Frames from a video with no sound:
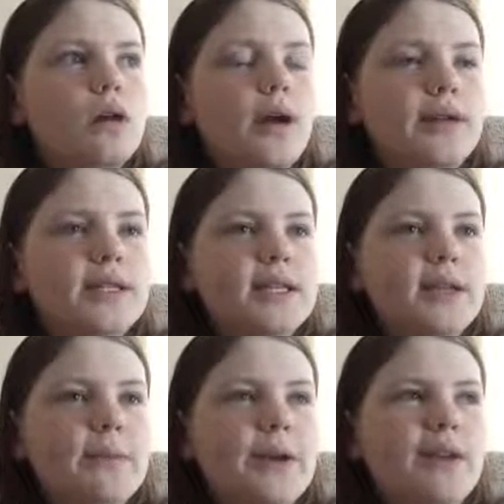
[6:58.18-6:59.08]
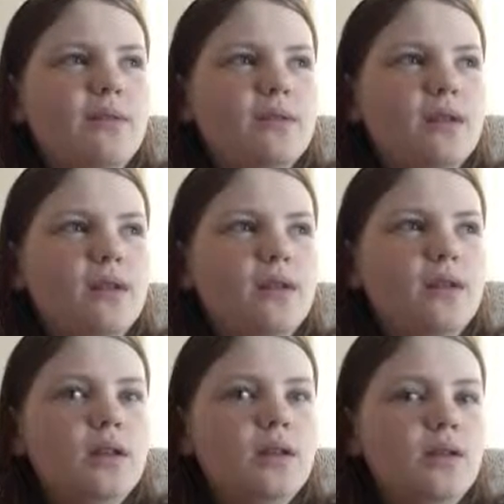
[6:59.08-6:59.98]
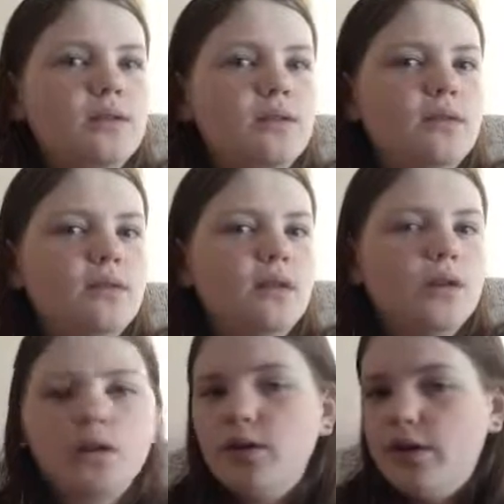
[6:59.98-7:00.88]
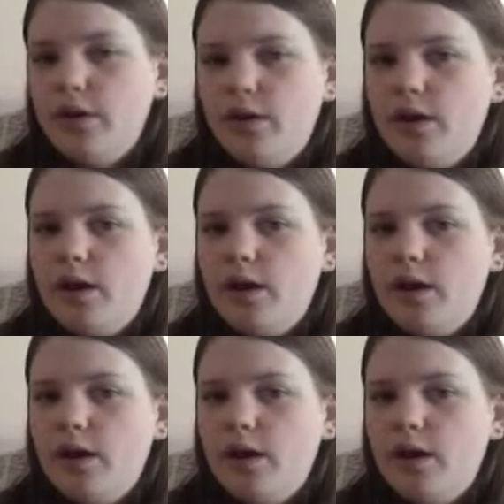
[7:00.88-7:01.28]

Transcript: I was thinking about it. I was like, he doesn't look good.